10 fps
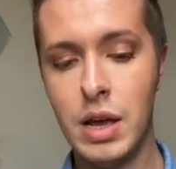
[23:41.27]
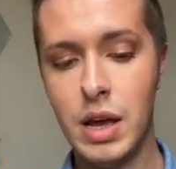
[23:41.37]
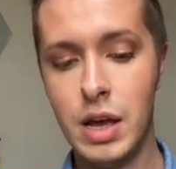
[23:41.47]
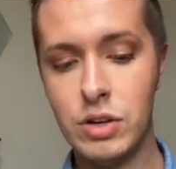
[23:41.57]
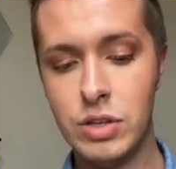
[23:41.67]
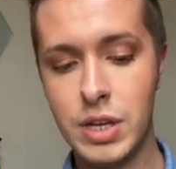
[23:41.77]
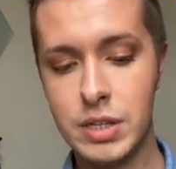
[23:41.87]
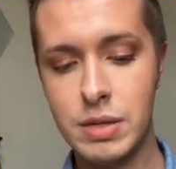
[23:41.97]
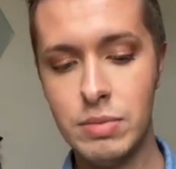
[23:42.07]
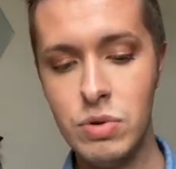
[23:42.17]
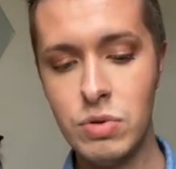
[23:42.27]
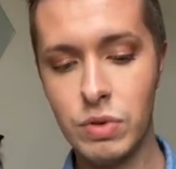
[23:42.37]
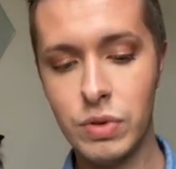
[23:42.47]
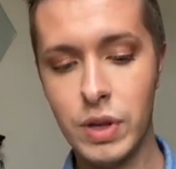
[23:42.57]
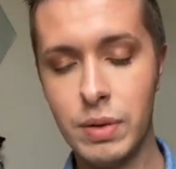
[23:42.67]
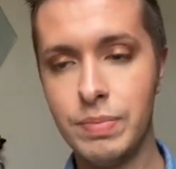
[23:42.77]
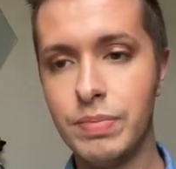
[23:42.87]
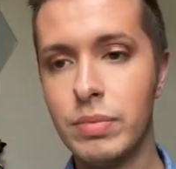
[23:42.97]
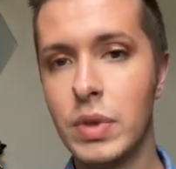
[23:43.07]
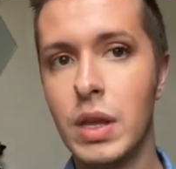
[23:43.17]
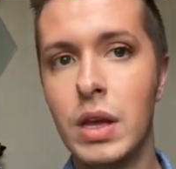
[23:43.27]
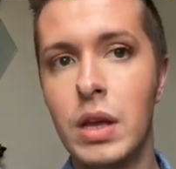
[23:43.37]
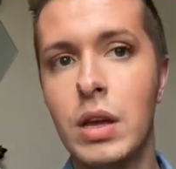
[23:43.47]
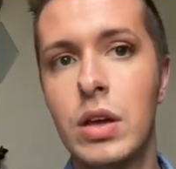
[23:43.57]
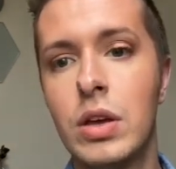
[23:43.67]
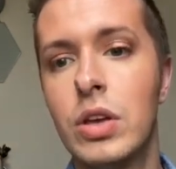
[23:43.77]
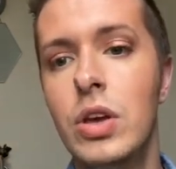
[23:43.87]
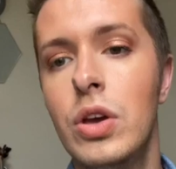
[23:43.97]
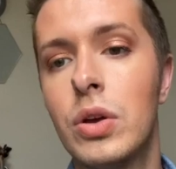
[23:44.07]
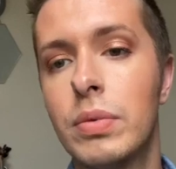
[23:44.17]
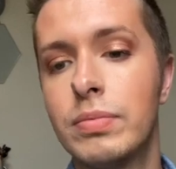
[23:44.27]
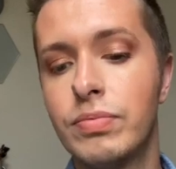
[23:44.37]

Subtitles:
and just get some more on there. Cute.